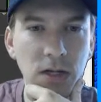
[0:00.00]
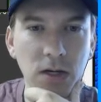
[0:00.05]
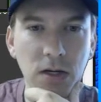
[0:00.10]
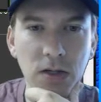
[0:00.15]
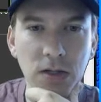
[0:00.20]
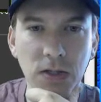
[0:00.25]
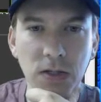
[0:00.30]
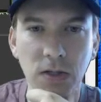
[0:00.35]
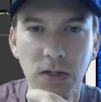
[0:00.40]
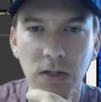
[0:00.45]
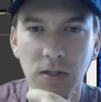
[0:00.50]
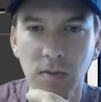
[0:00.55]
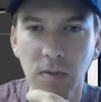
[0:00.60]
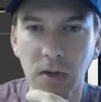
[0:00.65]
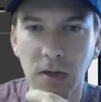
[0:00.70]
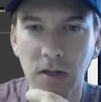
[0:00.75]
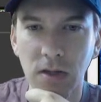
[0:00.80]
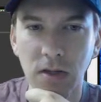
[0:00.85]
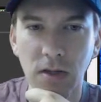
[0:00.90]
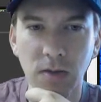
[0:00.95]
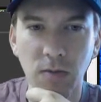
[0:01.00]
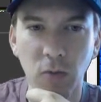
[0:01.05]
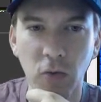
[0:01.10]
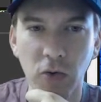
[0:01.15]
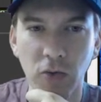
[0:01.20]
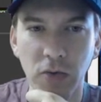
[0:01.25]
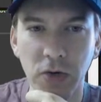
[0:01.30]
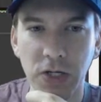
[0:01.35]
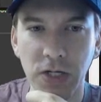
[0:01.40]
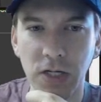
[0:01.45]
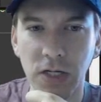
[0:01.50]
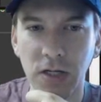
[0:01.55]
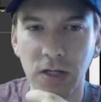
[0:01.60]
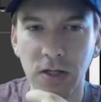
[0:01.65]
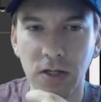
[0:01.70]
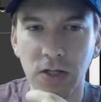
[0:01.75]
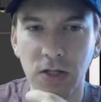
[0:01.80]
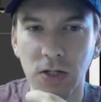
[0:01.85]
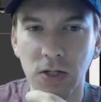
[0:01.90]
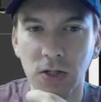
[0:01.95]
so let's make these more
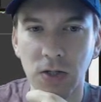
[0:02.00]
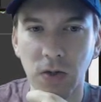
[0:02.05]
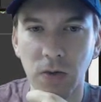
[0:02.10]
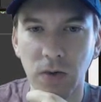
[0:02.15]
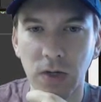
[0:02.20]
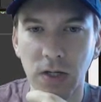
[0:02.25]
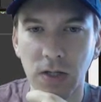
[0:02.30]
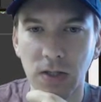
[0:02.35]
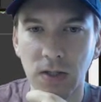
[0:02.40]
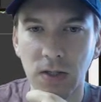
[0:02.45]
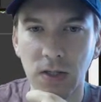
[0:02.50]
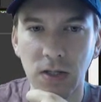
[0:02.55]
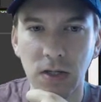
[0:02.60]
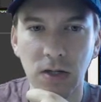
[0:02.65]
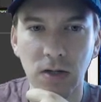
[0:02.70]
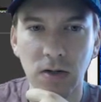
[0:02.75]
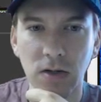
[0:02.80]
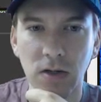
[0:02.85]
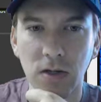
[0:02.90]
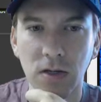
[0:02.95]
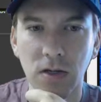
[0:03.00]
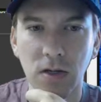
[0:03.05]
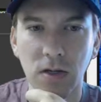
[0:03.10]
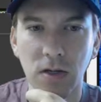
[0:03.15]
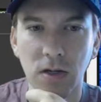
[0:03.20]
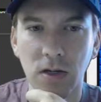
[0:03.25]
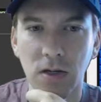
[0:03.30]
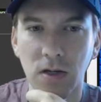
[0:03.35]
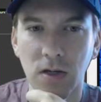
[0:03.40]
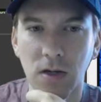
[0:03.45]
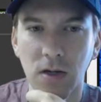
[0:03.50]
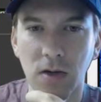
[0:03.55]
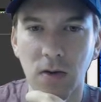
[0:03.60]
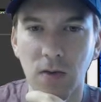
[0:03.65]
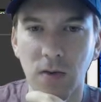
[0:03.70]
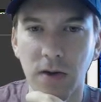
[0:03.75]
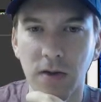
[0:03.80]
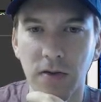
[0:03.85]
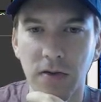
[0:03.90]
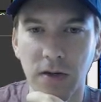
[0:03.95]
ridiculous just so we can see
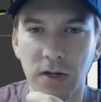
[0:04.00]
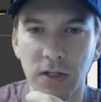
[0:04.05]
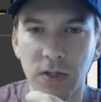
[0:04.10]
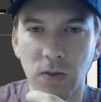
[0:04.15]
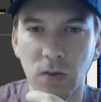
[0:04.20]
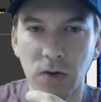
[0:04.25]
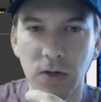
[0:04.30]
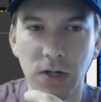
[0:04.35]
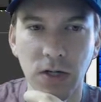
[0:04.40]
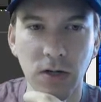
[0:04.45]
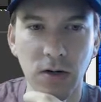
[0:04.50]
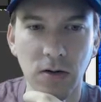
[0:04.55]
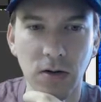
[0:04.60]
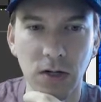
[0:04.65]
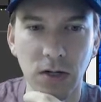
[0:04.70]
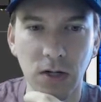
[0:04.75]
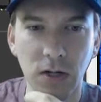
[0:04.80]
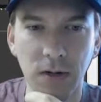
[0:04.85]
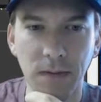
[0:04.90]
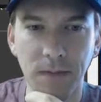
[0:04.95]
whether that's working or not.